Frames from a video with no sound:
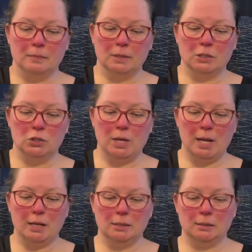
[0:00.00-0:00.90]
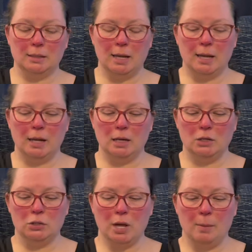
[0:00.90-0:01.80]
She has a
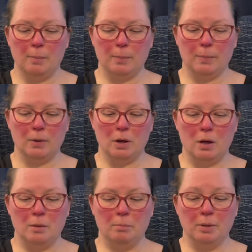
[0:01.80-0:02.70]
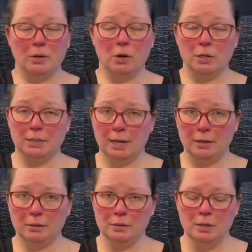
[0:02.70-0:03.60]
shop on Big
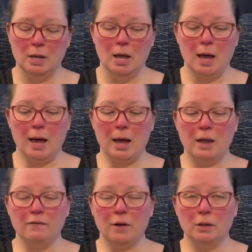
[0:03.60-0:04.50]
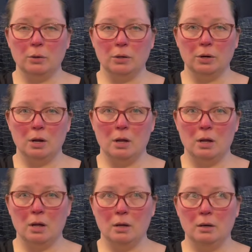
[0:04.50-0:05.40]
Cartel. I follow her
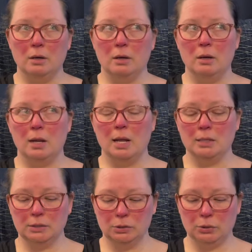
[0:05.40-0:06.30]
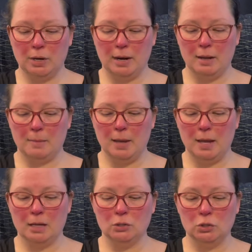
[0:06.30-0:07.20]
on Instagram,
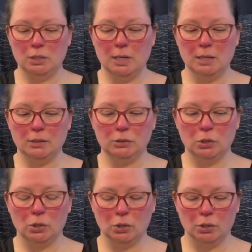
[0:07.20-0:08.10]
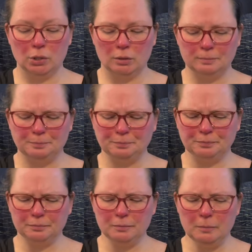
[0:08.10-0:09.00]
and she does her
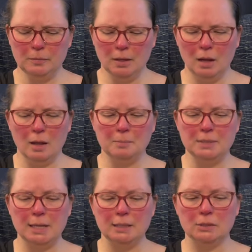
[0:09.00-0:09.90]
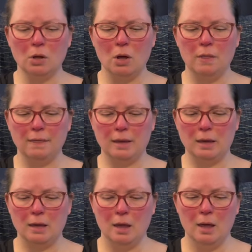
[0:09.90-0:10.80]
updates on
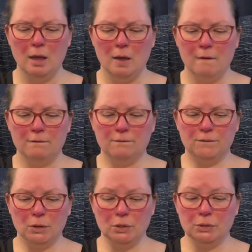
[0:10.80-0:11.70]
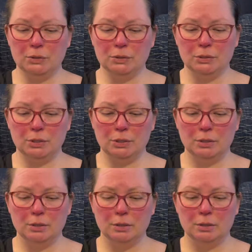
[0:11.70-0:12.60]
the first,
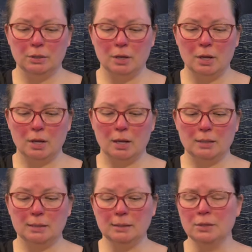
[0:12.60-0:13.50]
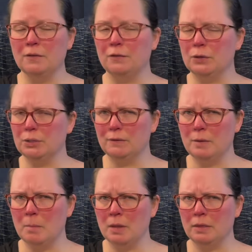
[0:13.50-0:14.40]
it says on the first of
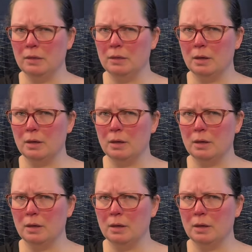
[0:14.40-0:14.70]
the month.